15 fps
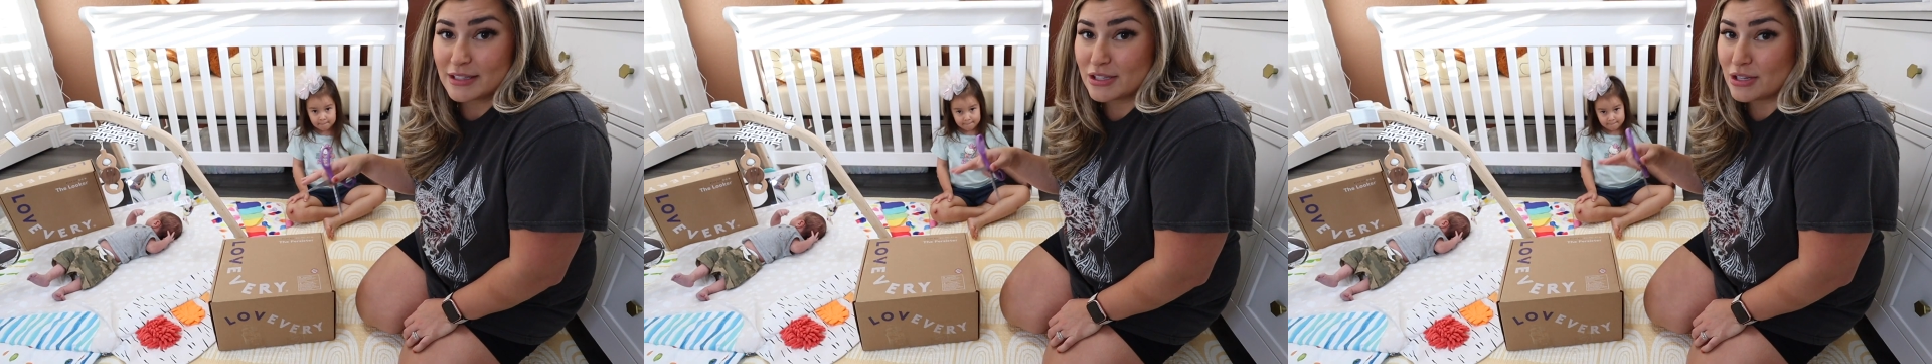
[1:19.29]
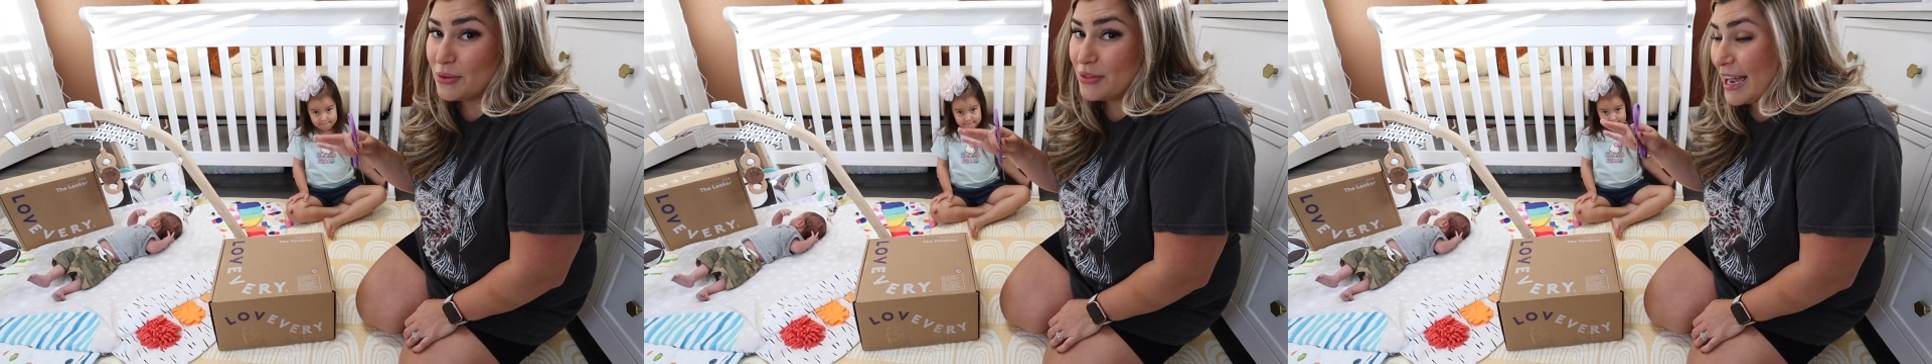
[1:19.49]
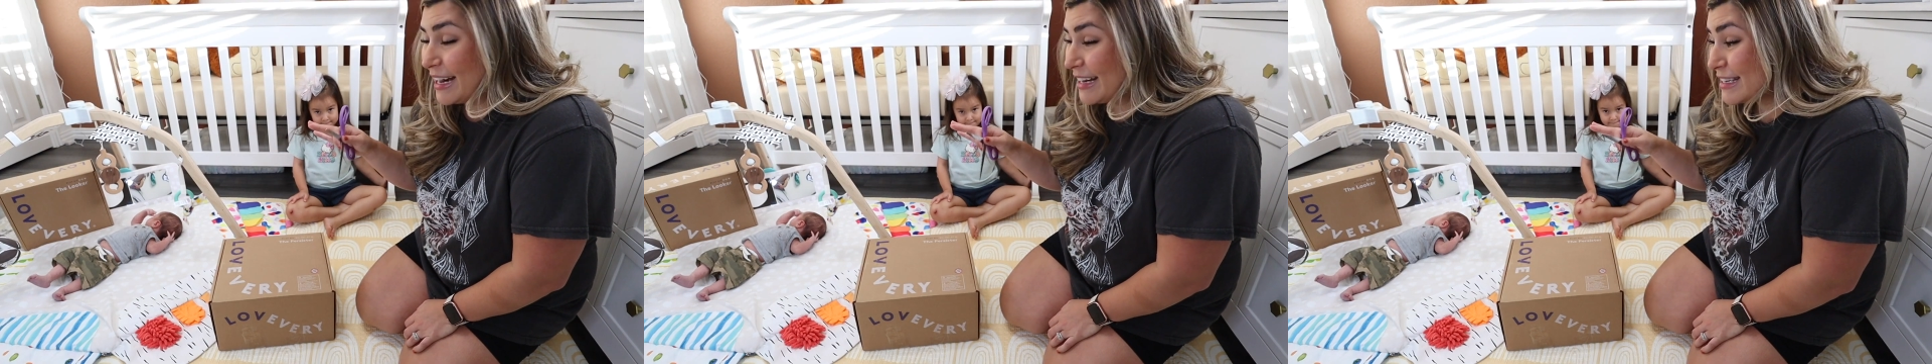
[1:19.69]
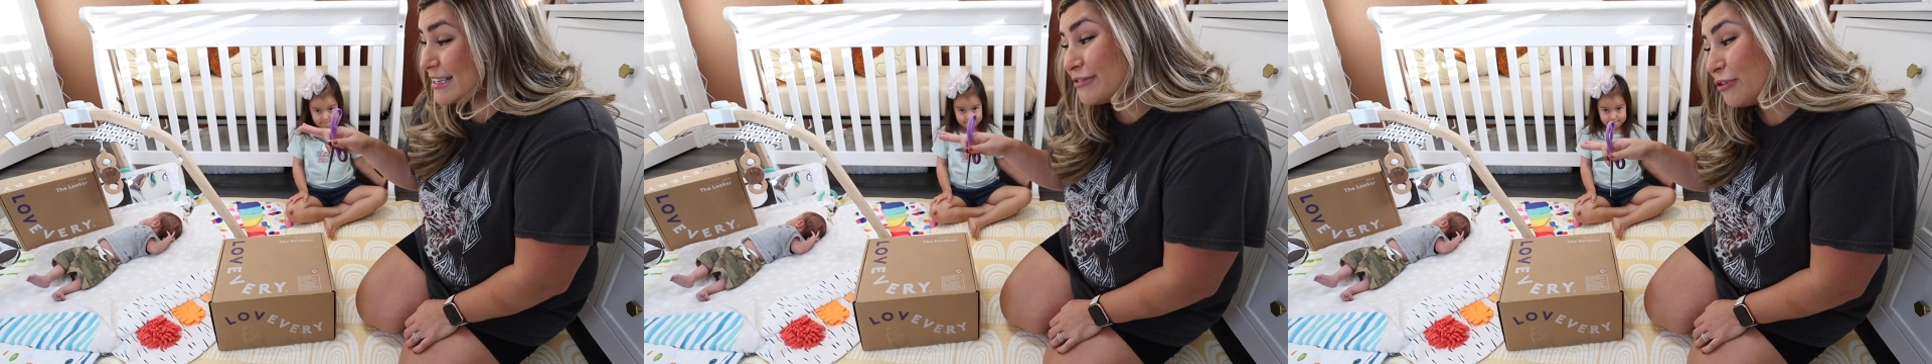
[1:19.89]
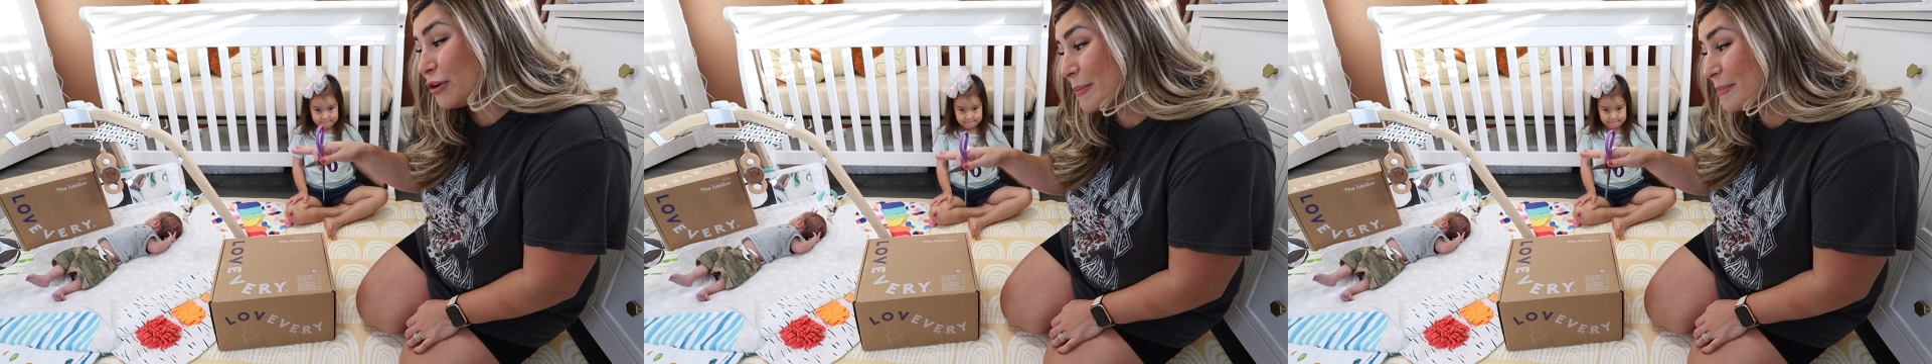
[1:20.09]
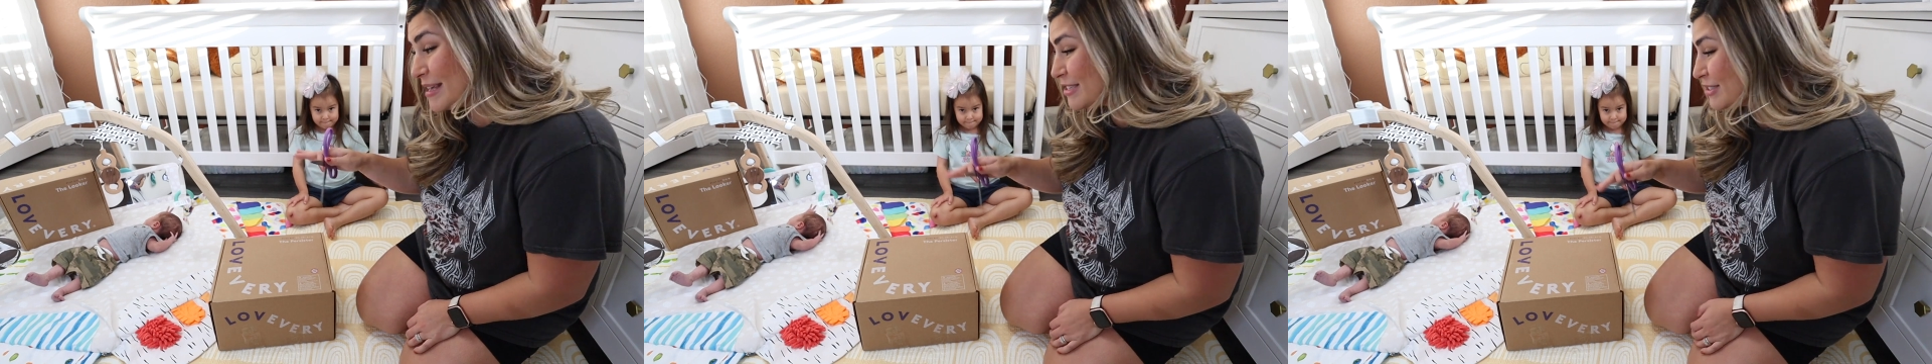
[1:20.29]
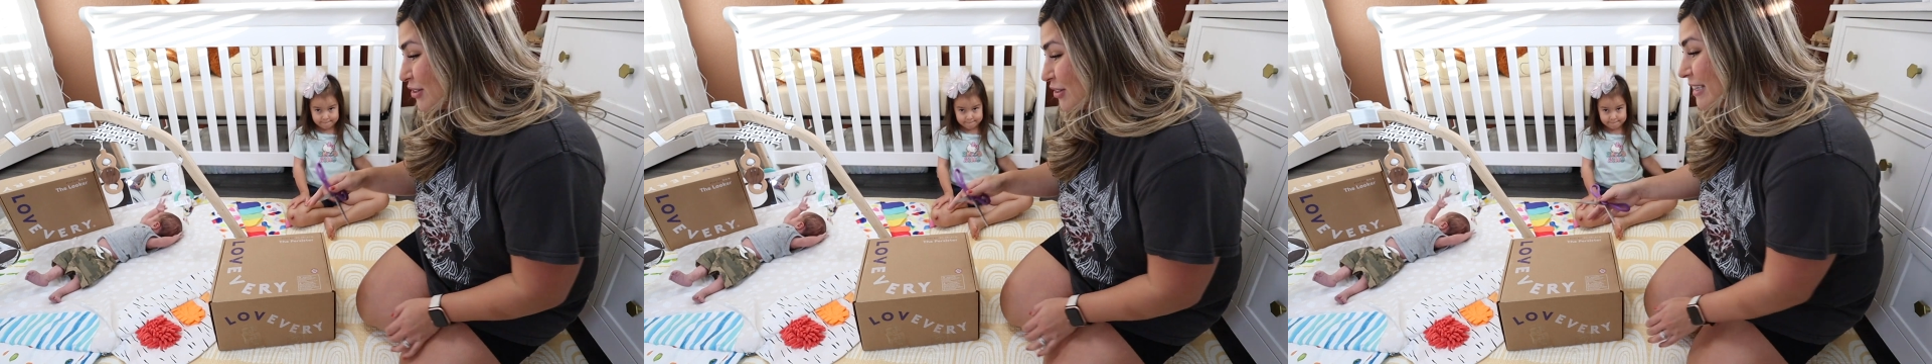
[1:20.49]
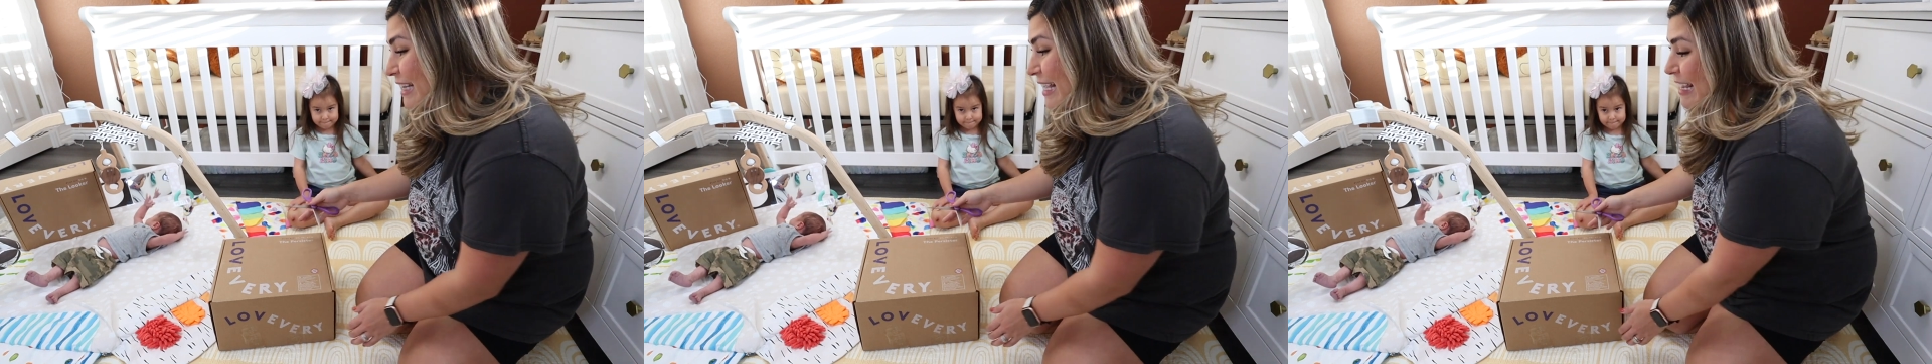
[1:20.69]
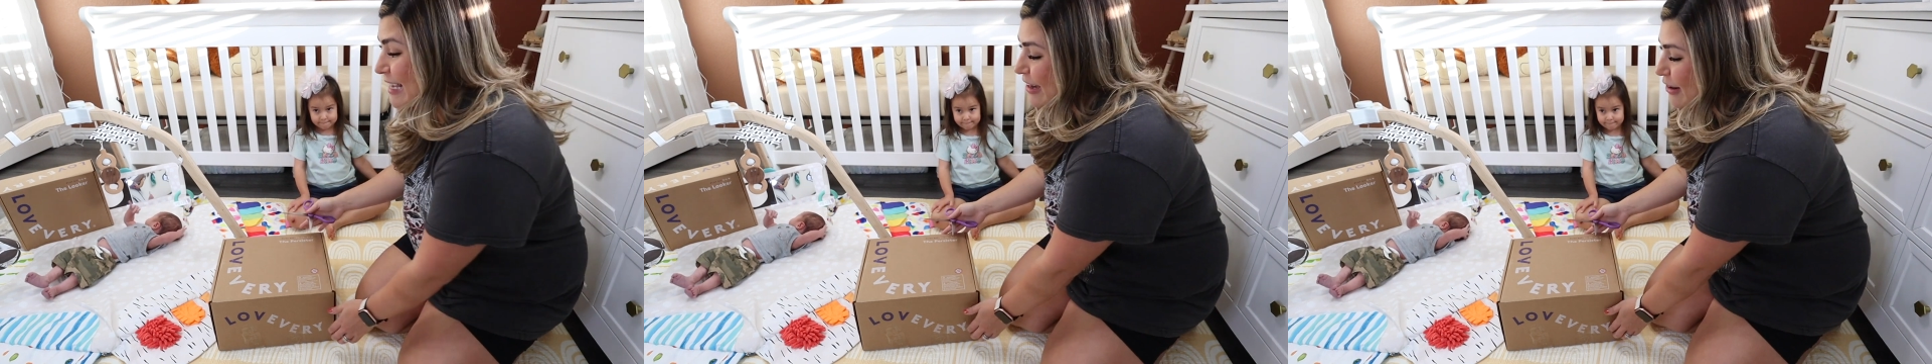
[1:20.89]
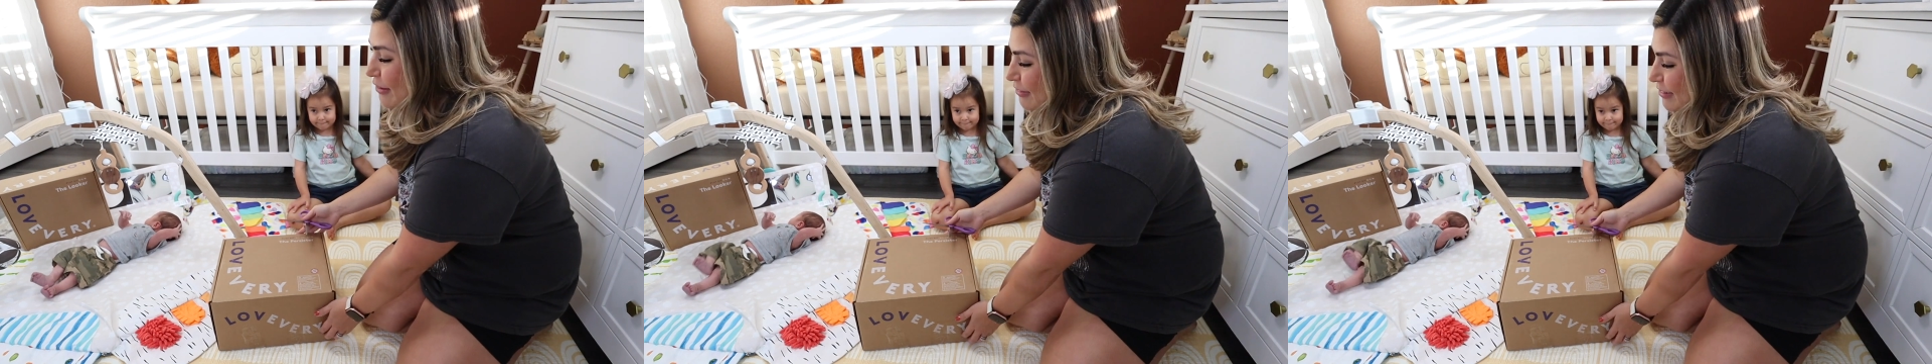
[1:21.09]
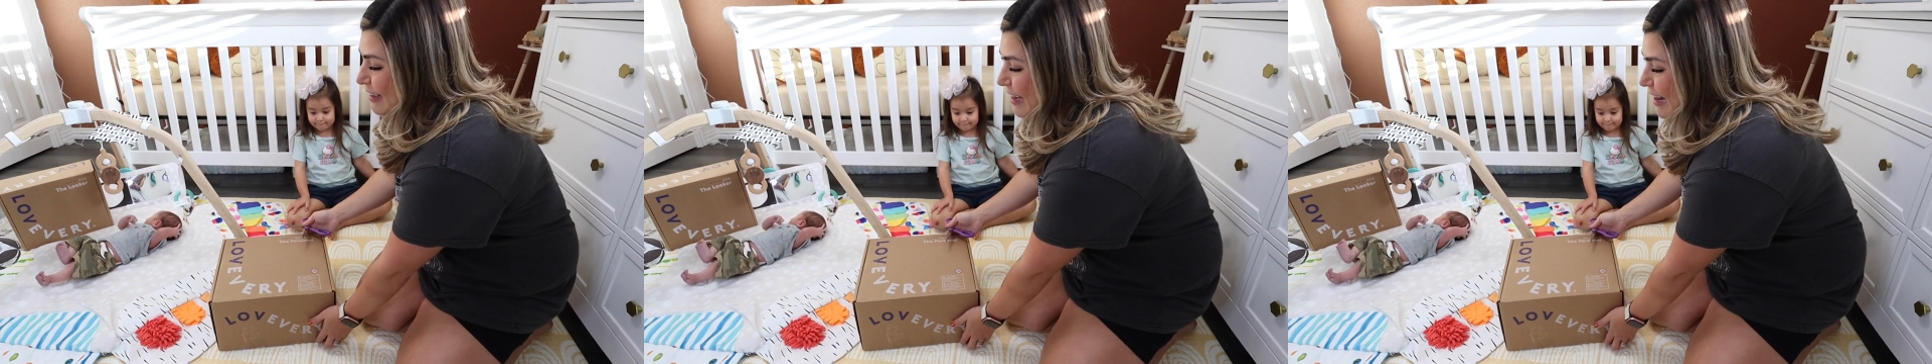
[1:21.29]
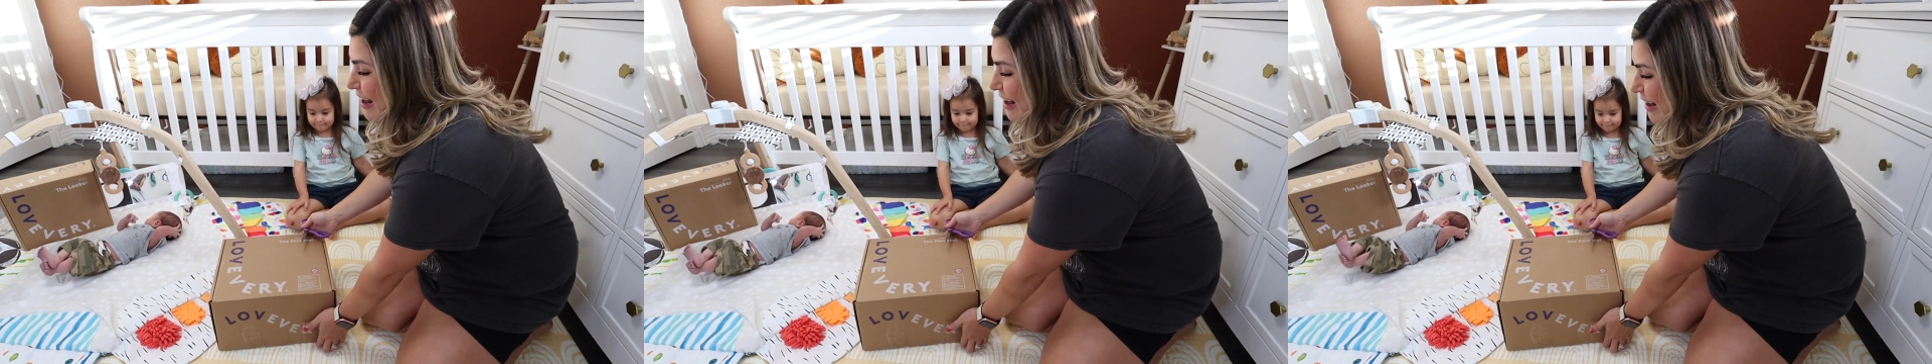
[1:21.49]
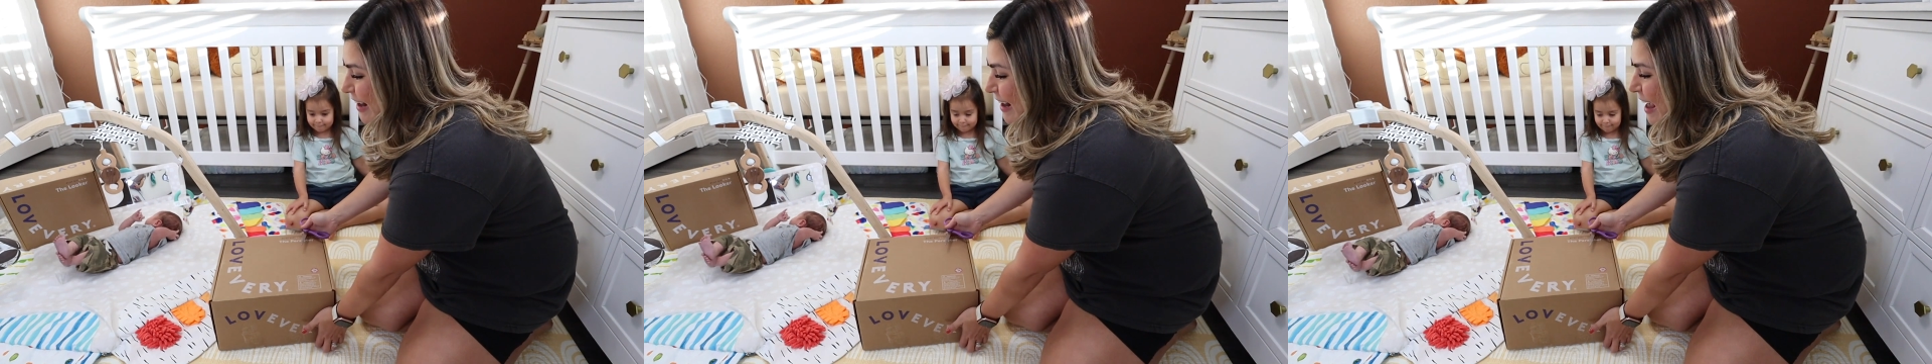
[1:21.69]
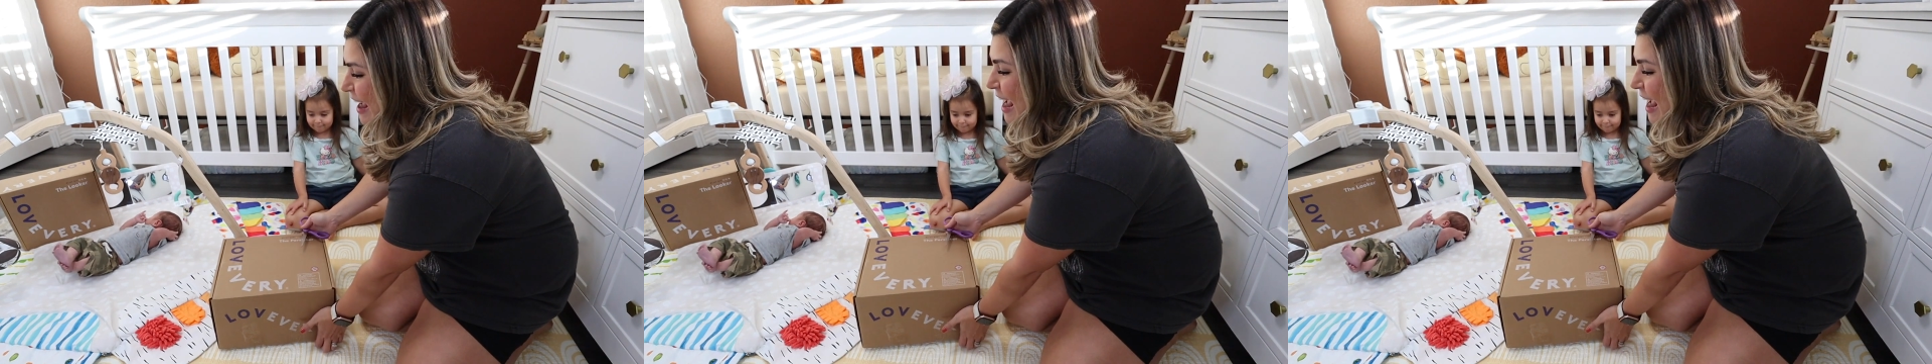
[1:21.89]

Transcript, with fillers: So that is for Mr. Link over there.